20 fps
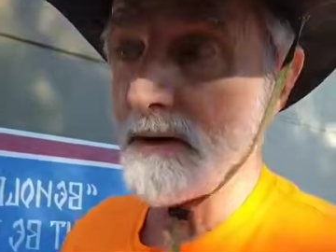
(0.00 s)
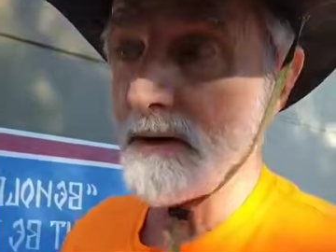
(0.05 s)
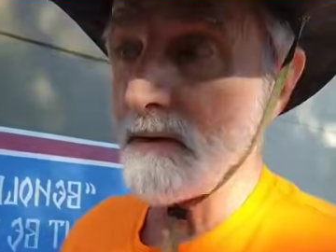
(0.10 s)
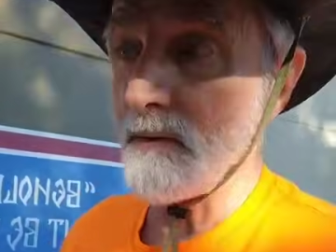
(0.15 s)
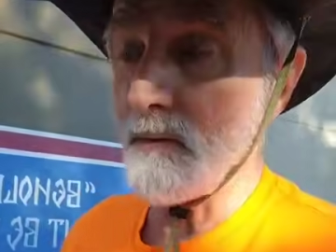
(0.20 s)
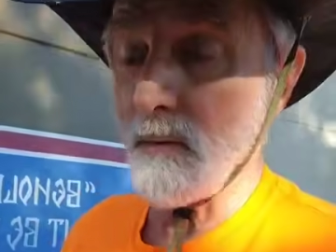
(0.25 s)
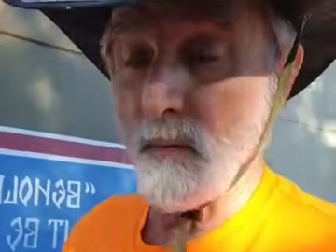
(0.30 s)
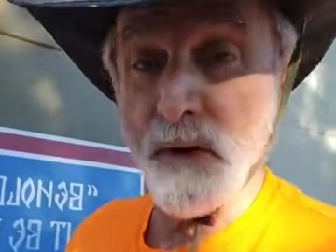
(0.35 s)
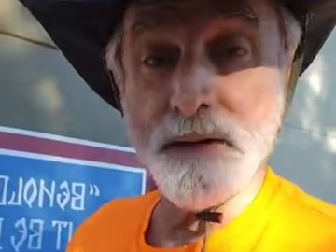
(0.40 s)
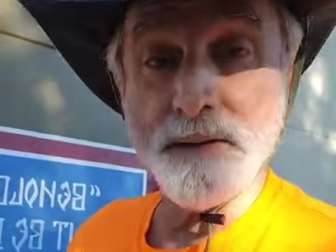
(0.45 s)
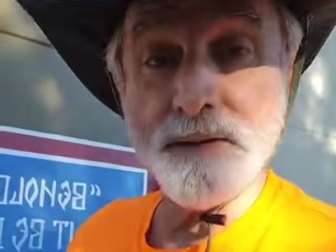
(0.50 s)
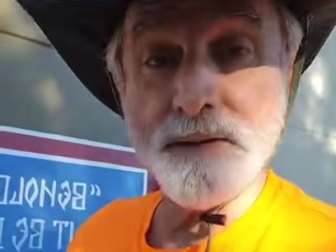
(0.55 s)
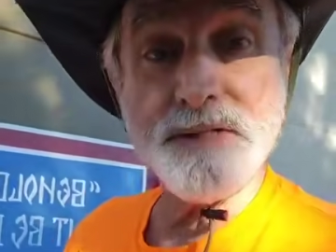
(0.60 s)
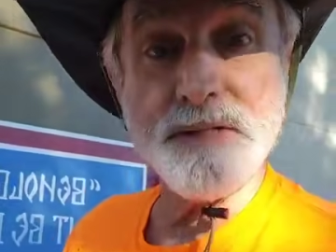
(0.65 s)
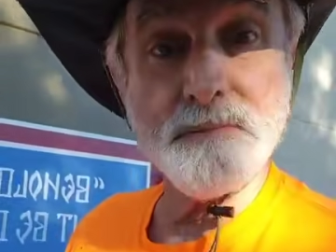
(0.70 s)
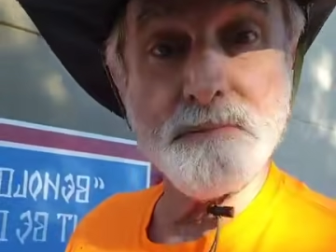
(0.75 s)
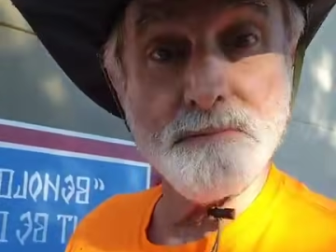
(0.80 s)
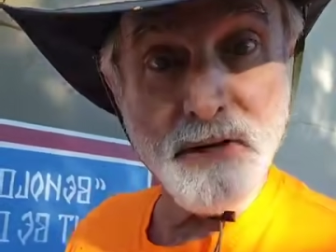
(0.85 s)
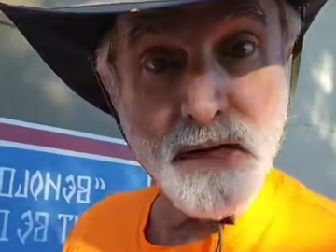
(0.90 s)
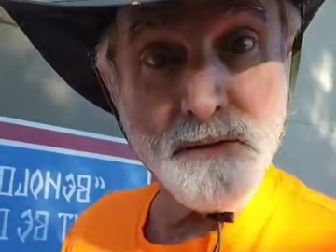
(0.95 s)
One,
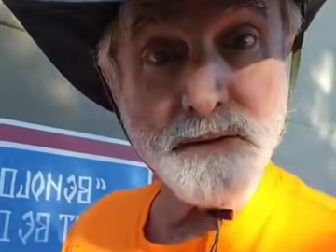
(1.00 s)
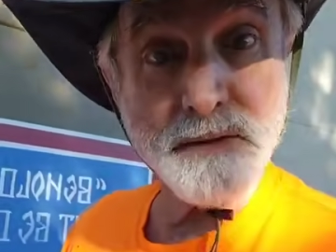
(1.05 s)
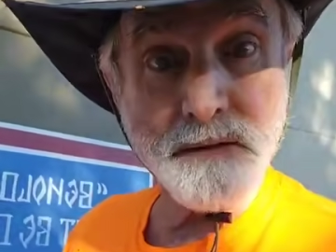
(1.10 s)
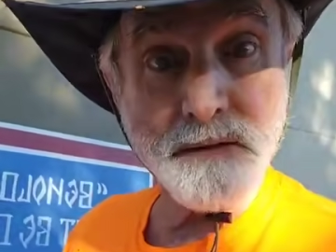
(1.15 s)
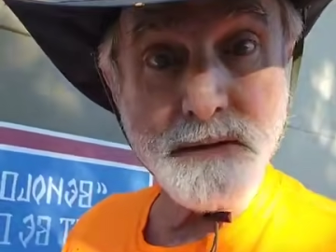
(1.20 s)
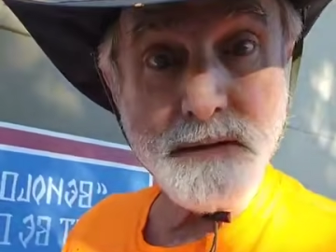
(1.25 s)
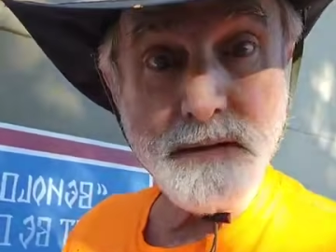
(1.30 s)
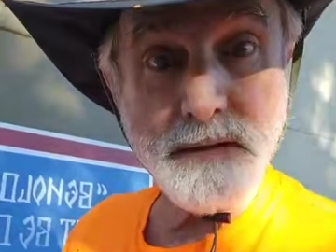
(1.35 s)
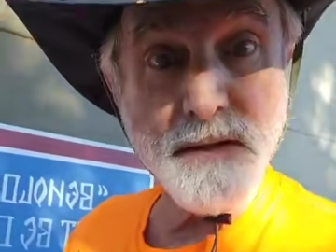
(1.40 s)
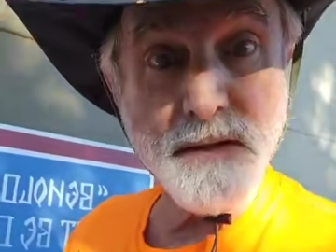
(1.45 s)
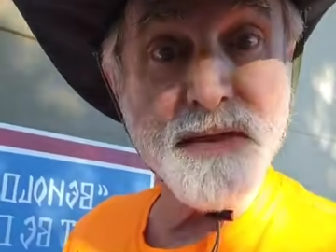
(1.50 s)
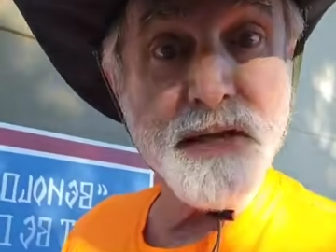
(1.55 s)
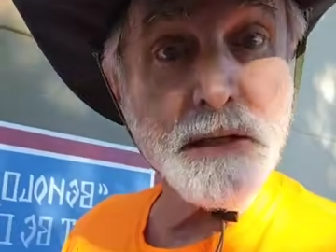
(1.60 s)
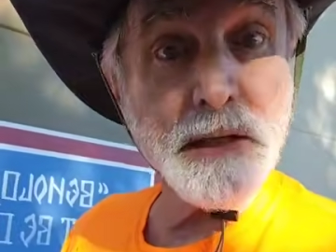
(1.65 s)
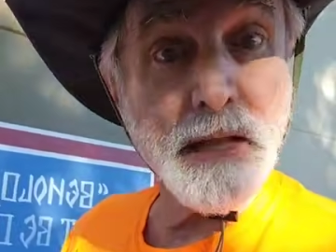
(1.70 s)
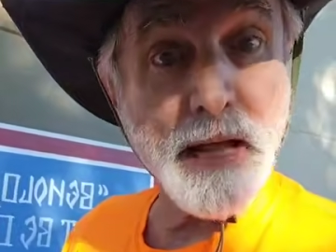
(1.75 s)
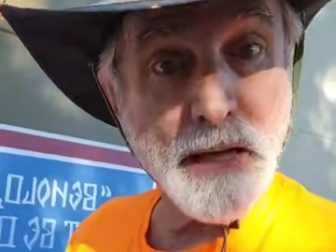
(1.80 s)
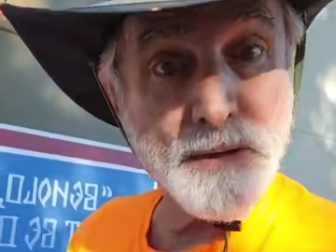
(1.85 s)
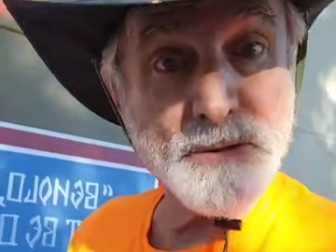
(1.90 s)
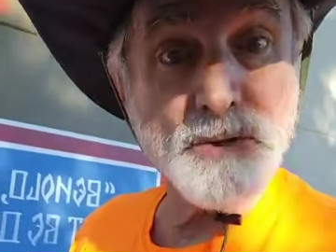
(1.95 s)
symbolically, a
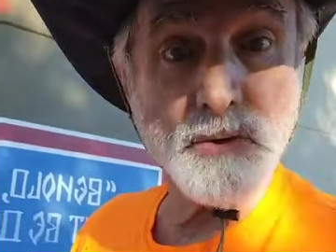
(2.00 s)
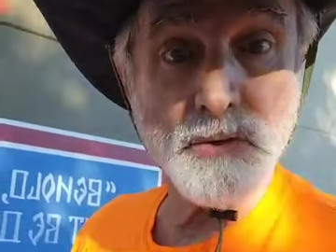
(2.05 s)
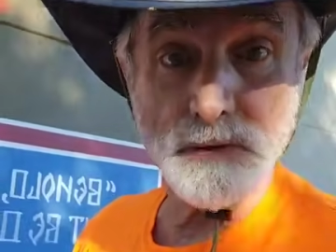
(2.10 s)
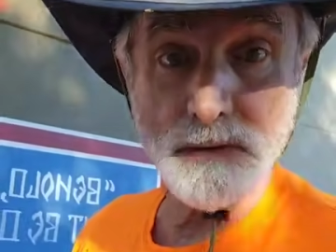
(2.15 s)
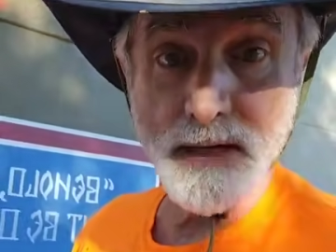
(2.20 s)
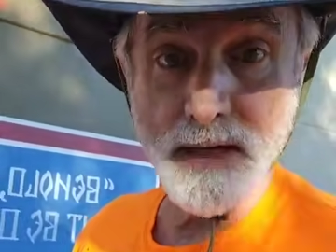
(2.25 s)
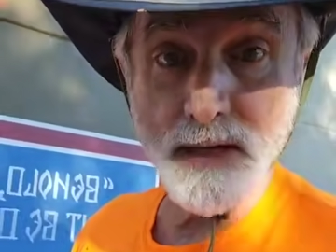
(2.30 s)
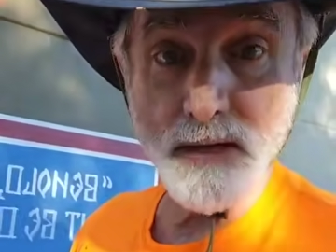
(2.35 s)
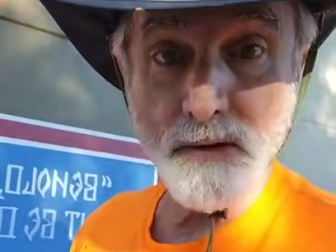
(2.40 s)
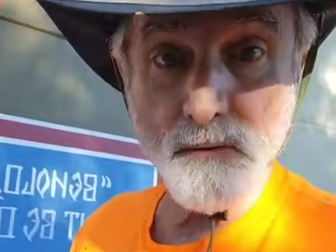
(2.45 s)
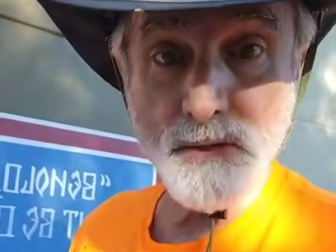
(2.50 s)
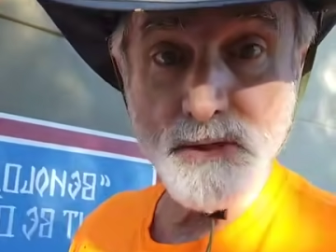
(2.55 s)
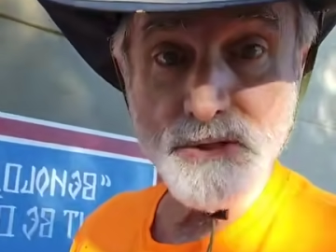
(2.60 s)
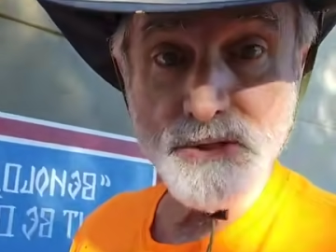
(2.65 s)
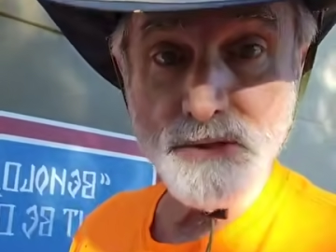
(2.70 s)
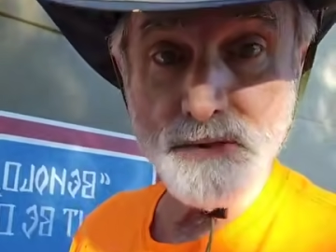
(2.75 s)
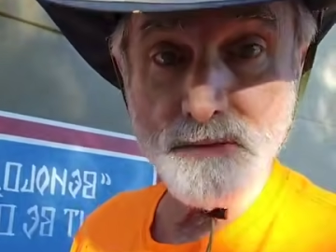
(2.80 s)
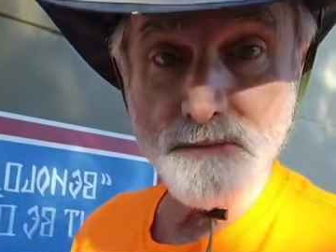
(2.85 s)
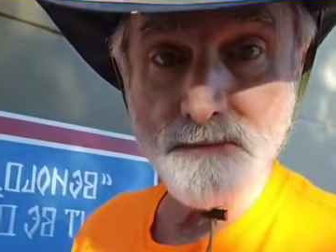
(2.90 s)
theological language.